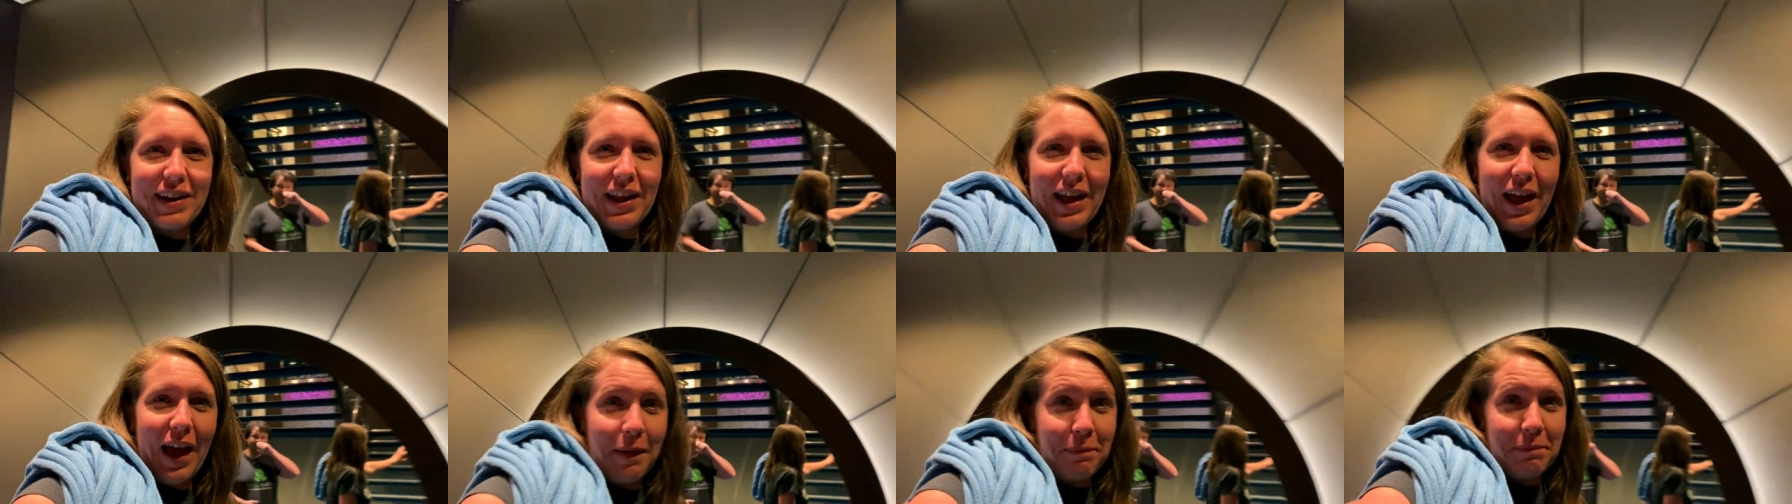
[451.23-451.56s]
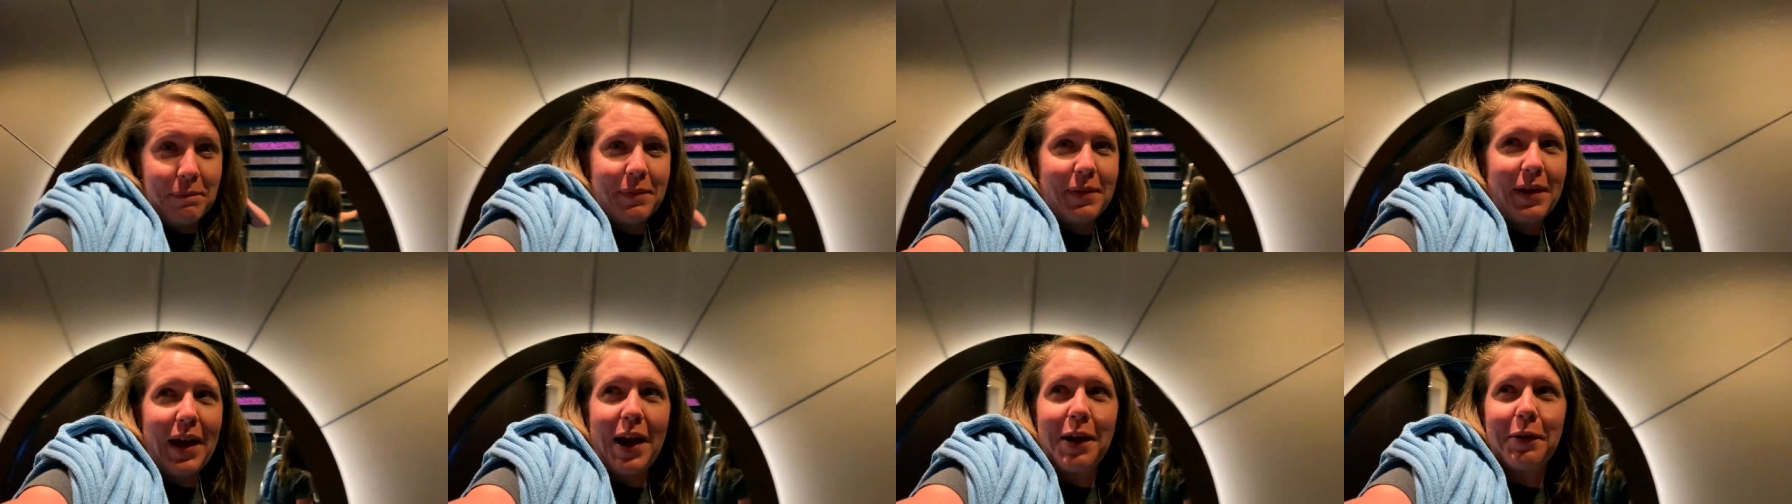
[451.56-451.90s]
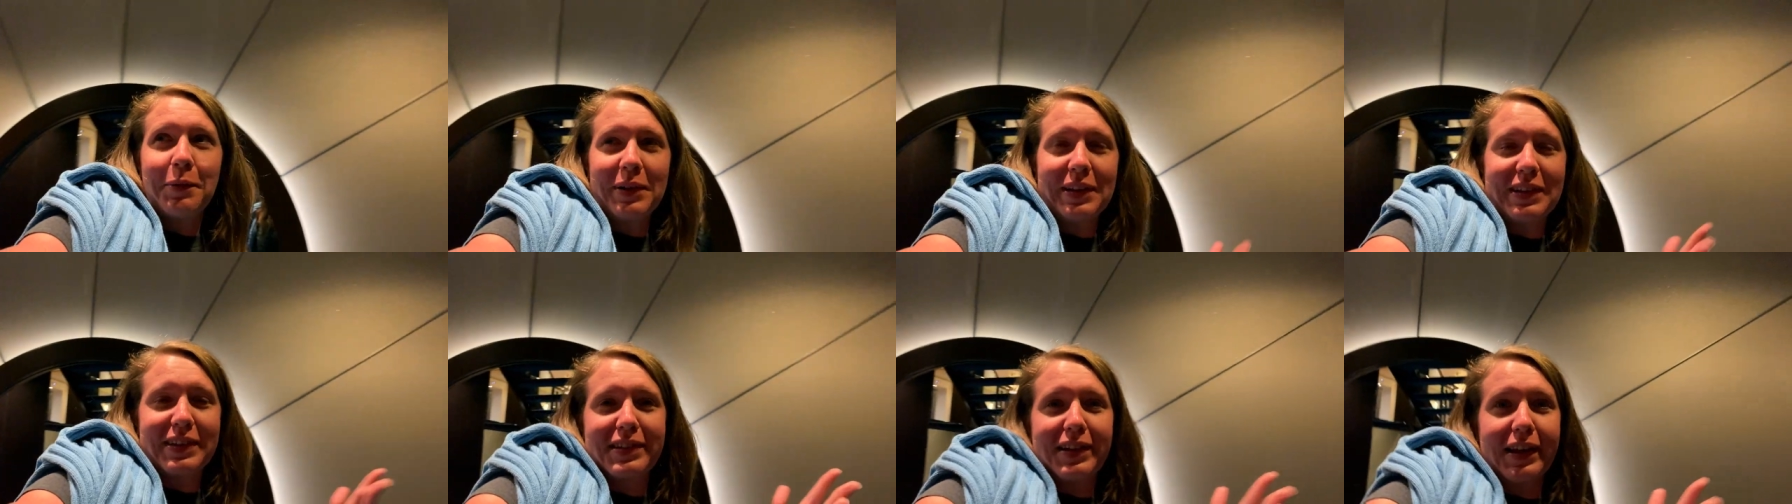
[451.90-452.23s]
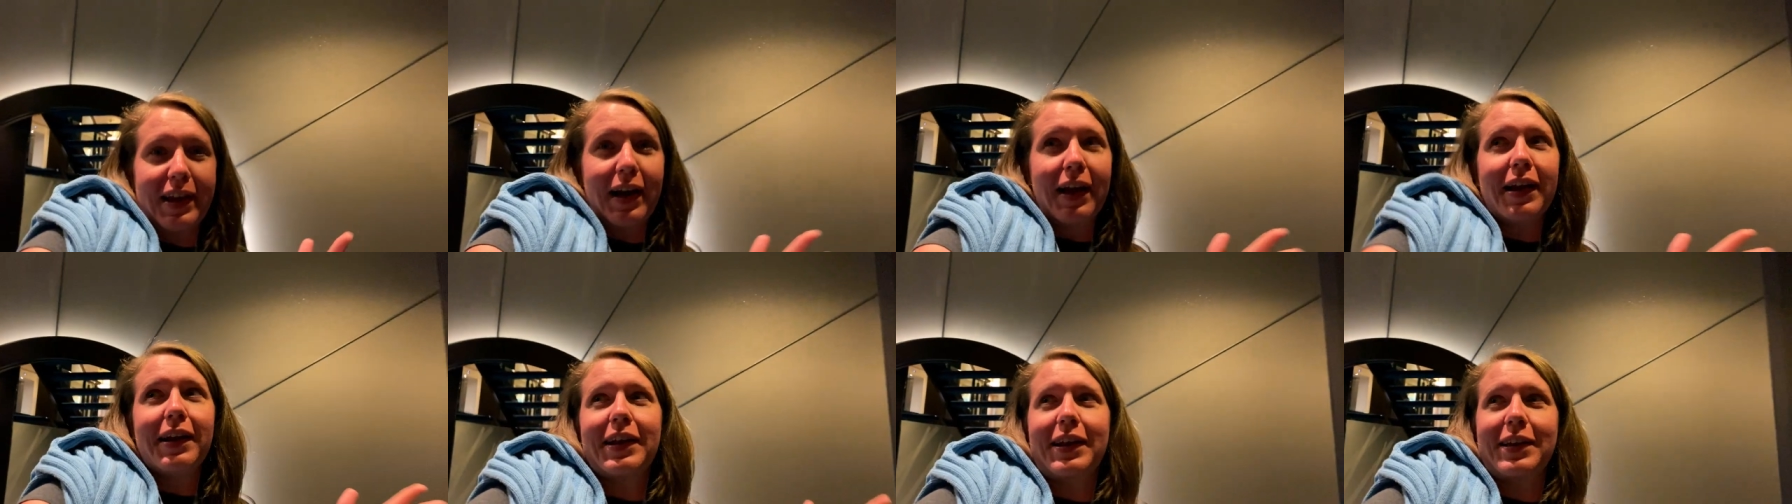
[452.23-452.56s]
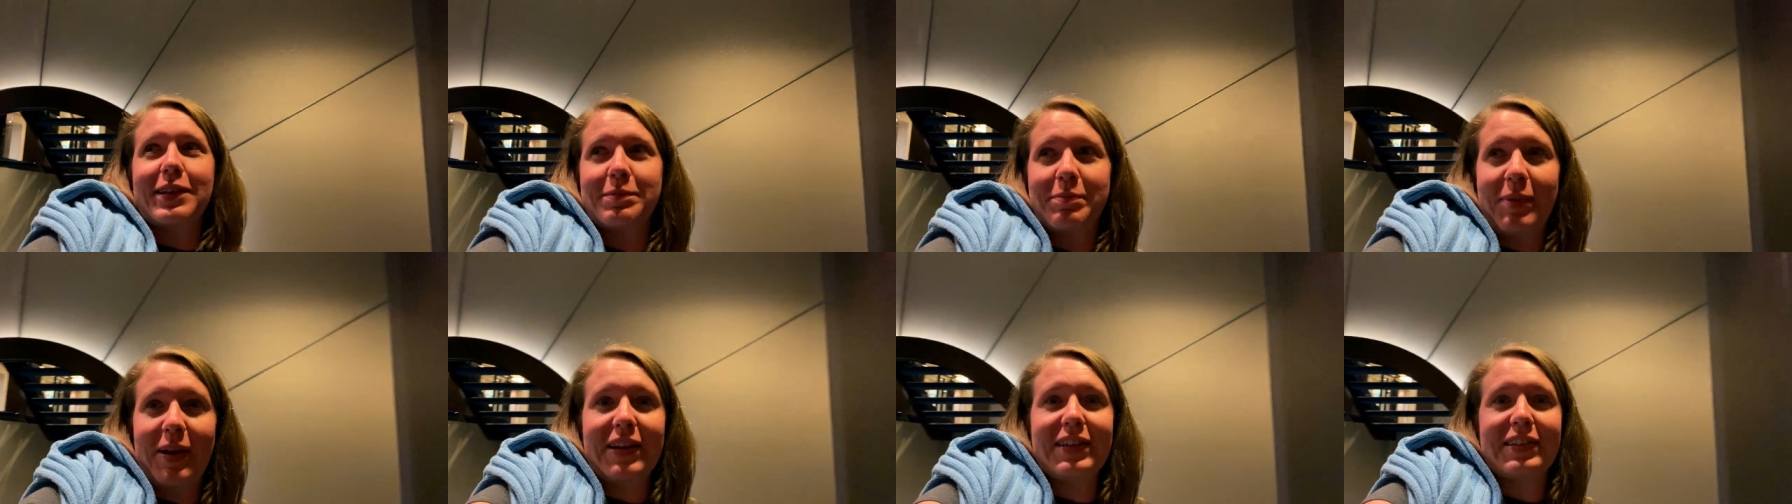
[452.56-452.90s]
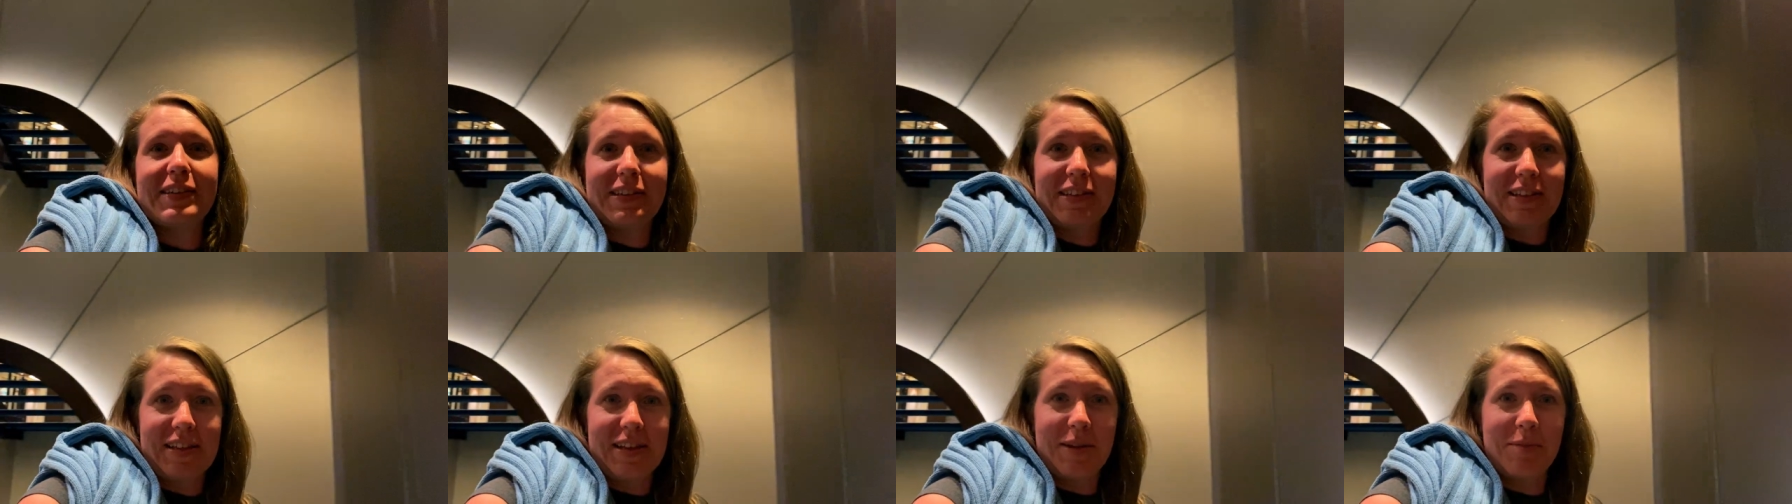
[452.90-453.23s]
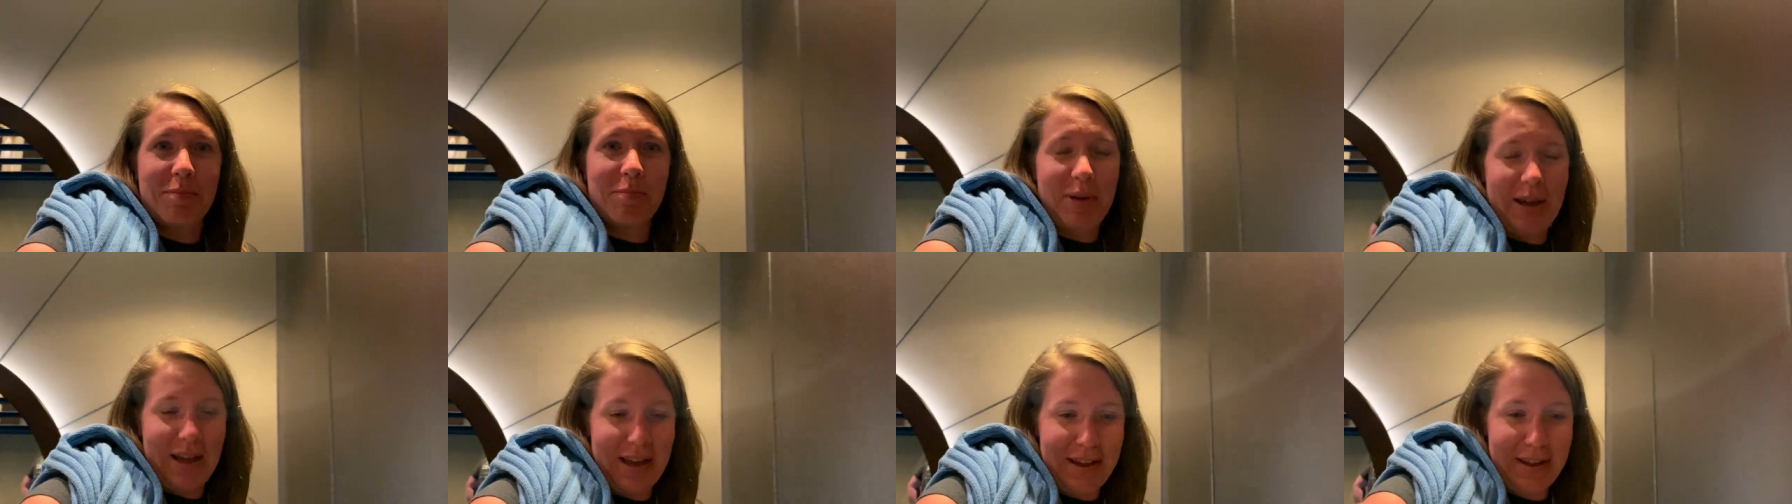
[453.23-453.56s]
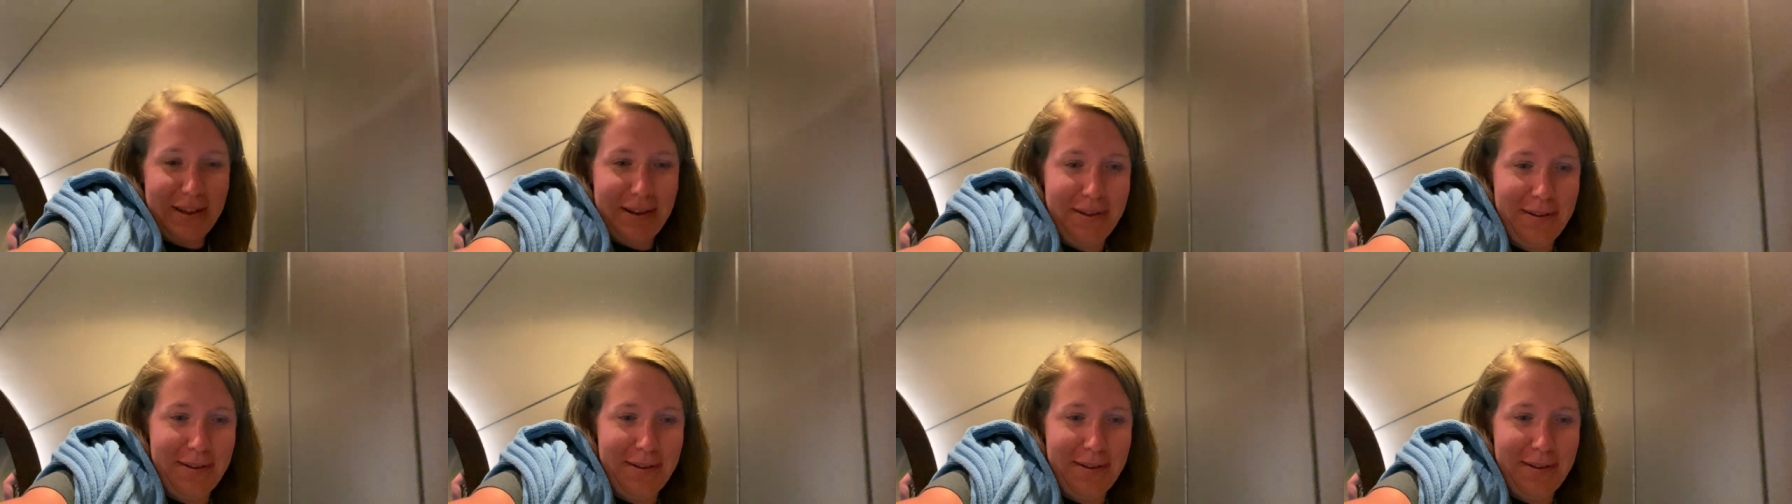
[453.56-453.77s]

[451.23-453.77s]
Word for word: I don't want to say unexpectedly, but